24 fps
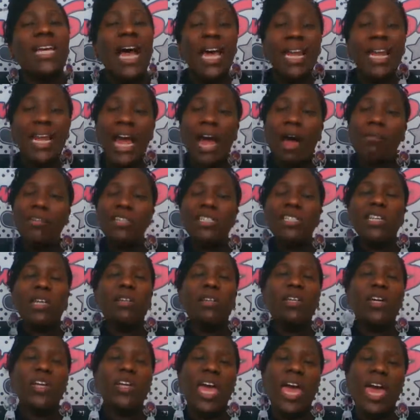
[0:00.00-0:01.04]
kind of how we should
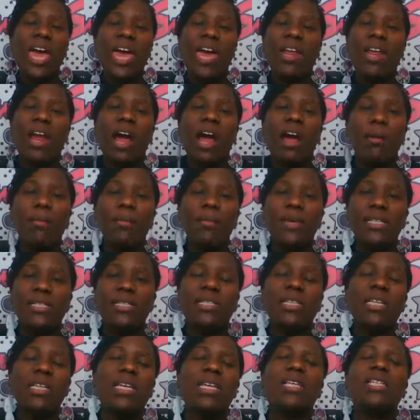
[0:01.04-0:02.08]
look at our
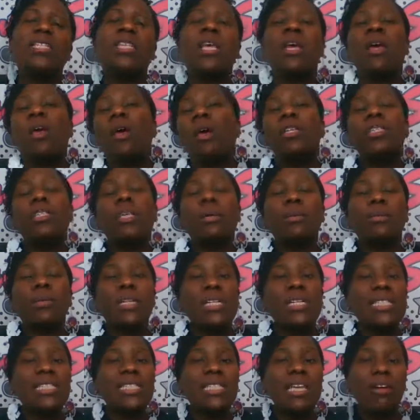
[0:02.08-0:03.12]
business, some
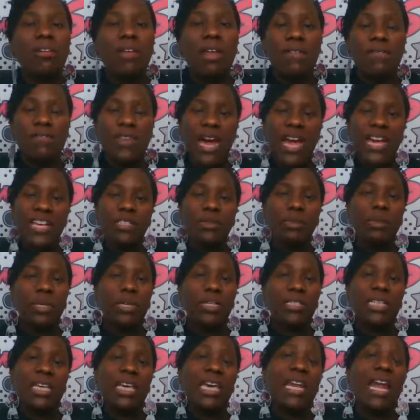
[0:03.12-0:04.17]
good sound advice,
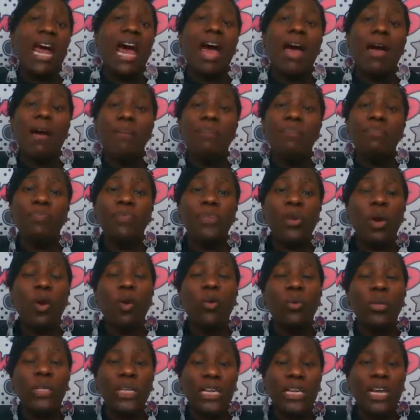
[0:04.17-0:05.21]
because again, I'm
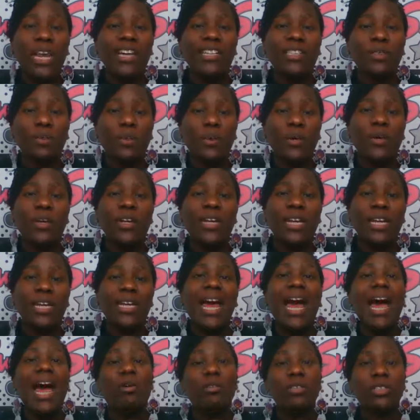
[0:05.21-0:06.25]
only an expert in
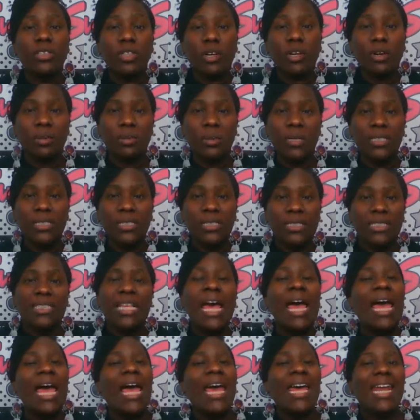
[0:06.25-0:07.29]
how to start a business
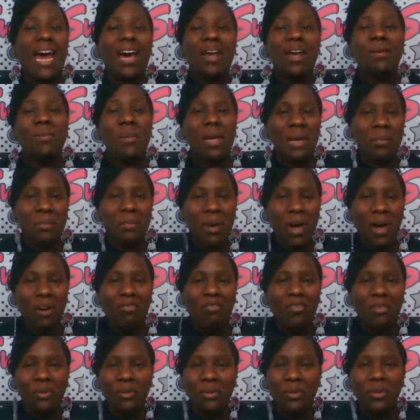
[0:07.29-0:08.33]
and how to make it
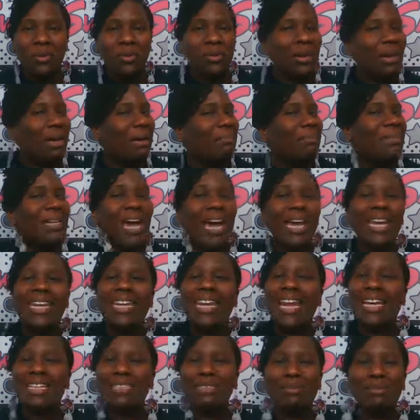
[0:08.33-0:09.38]
profitable, not
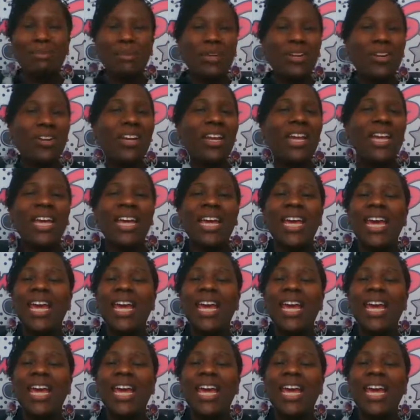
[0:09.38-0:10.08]
an expert